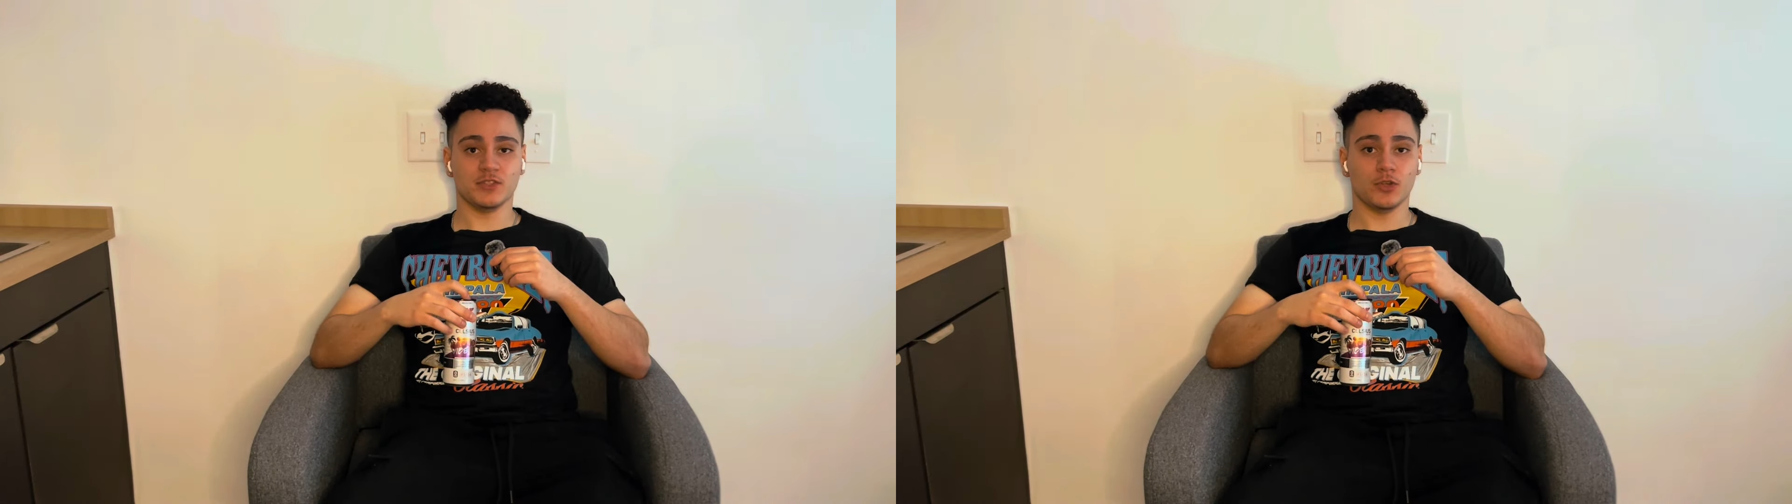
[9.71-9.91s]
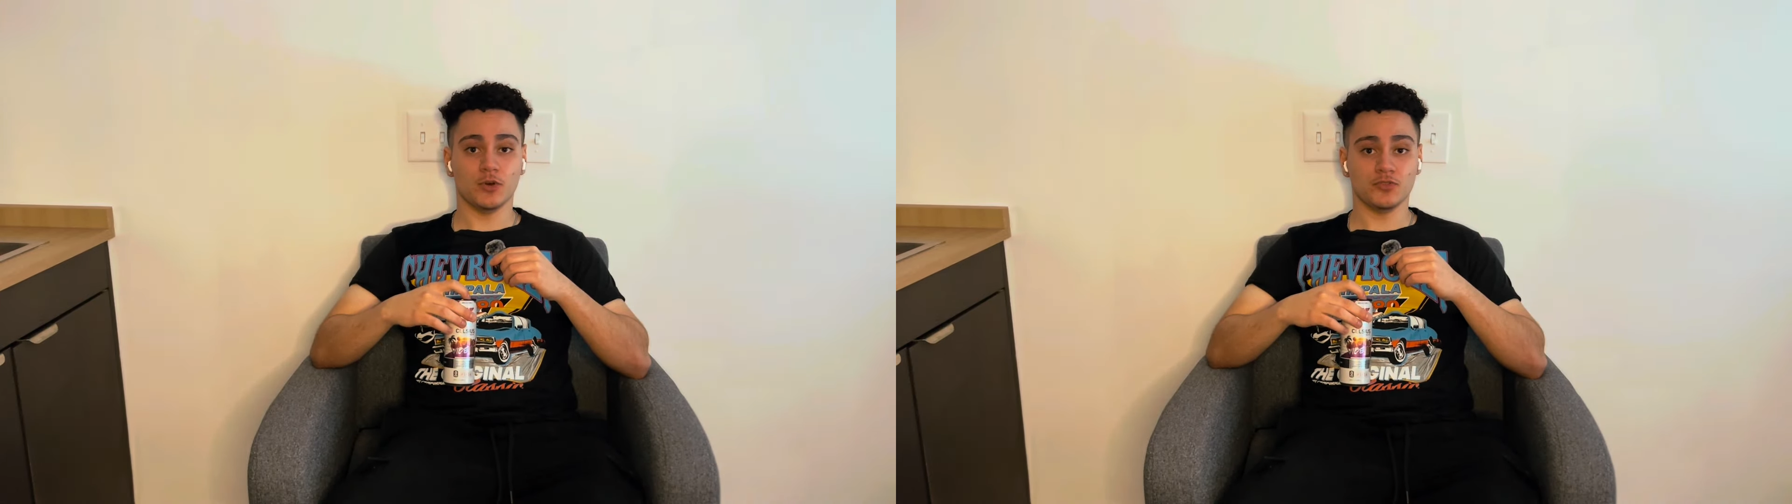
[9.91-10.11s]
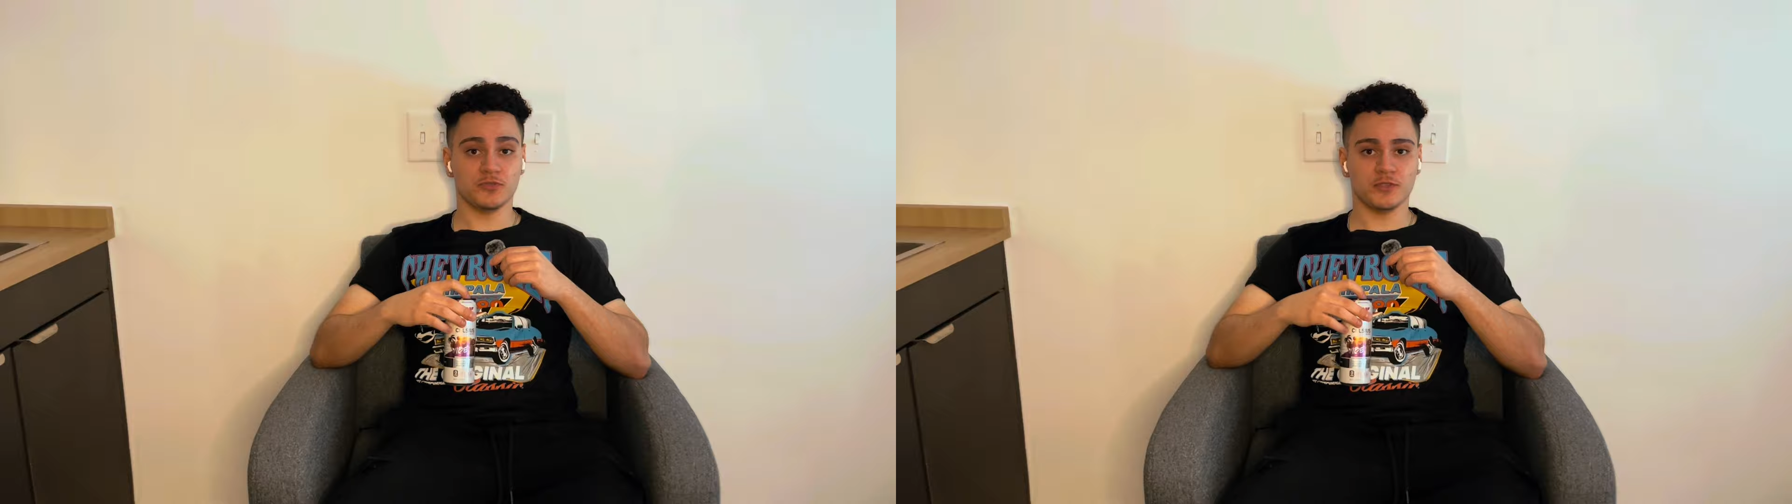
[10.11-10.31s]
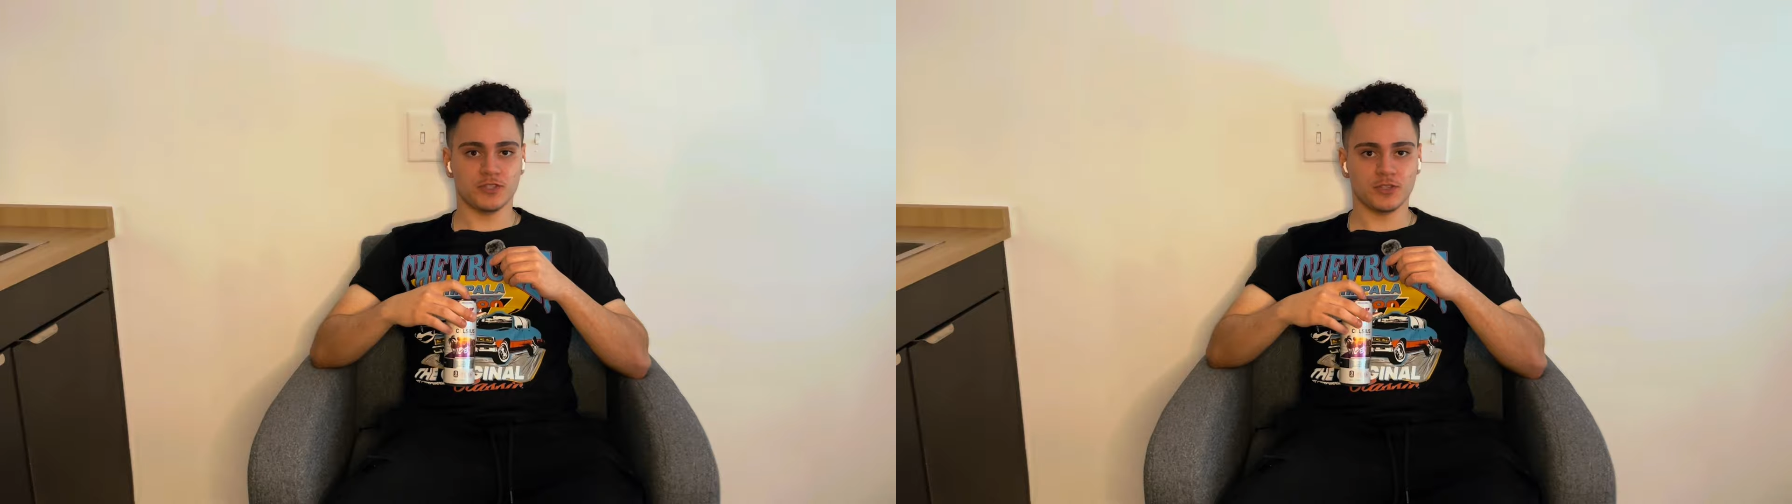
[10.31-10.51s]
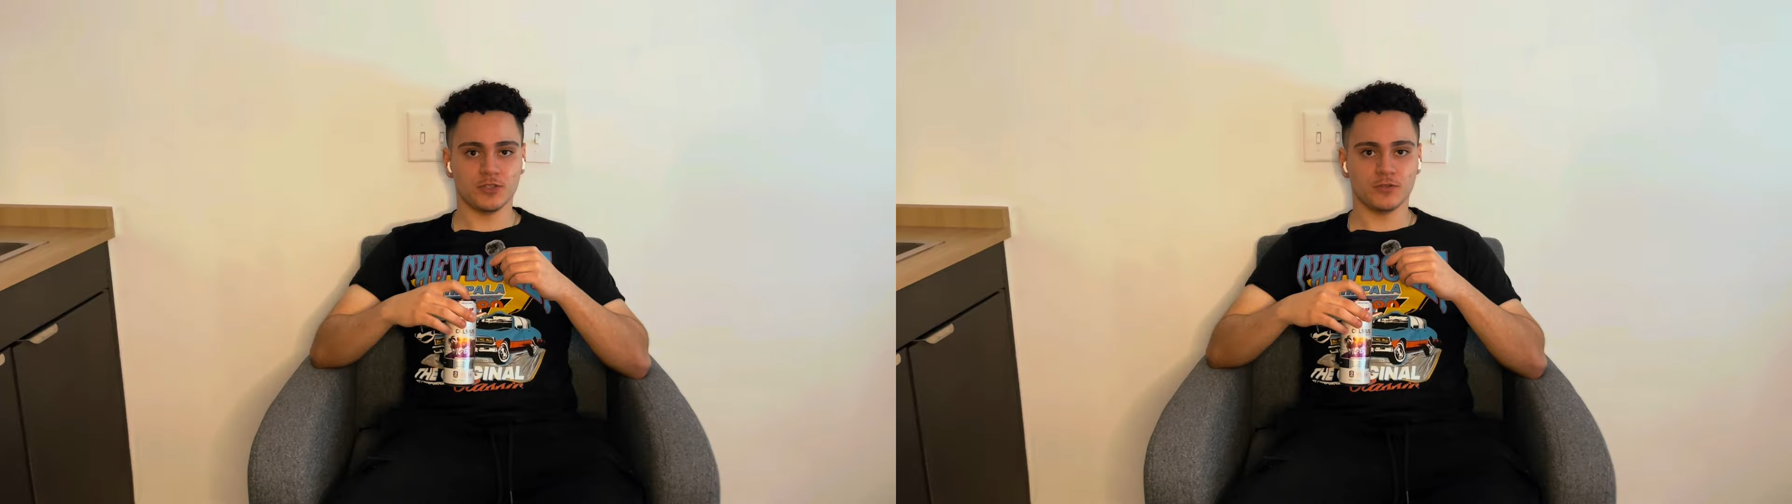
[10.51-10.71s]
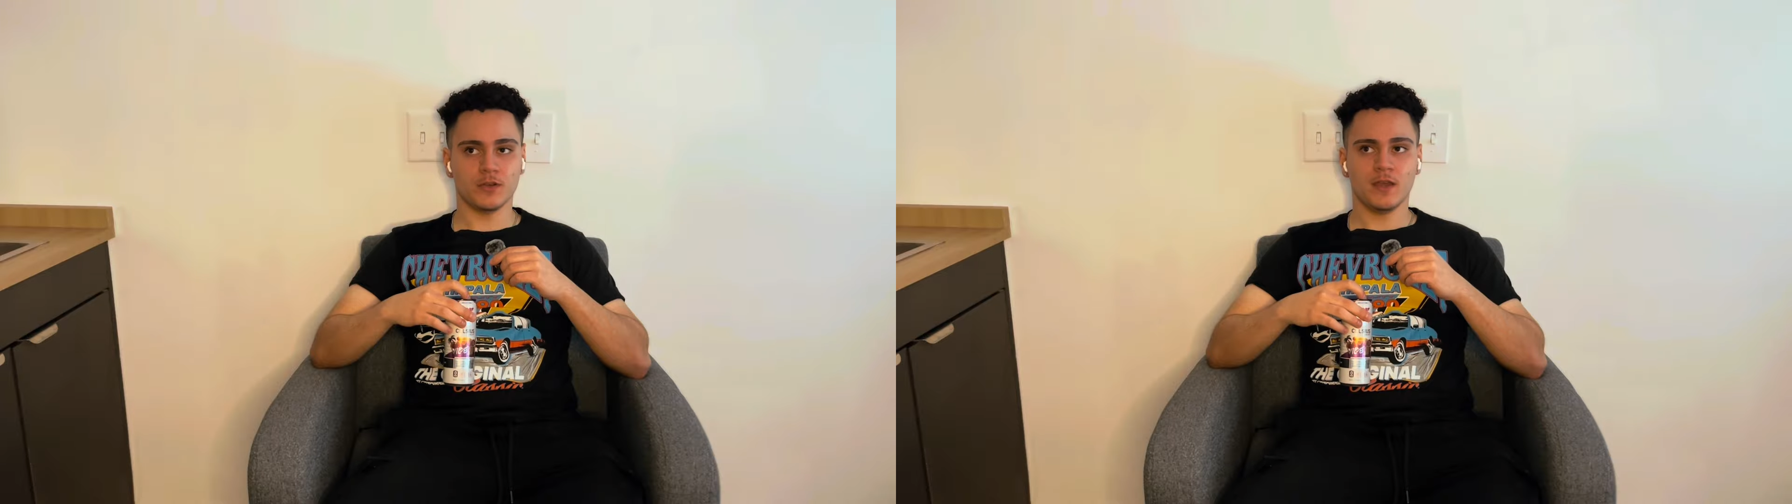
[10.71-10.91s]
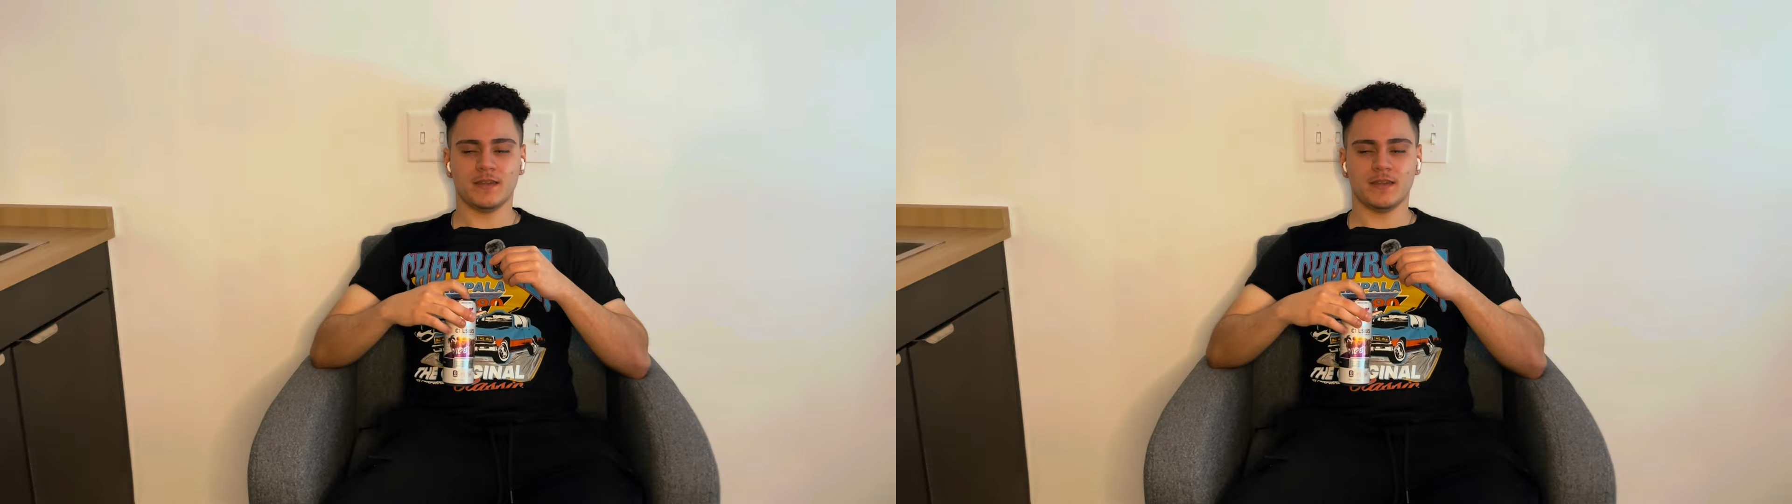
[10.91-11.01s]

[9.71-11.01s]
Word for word: knows what to do.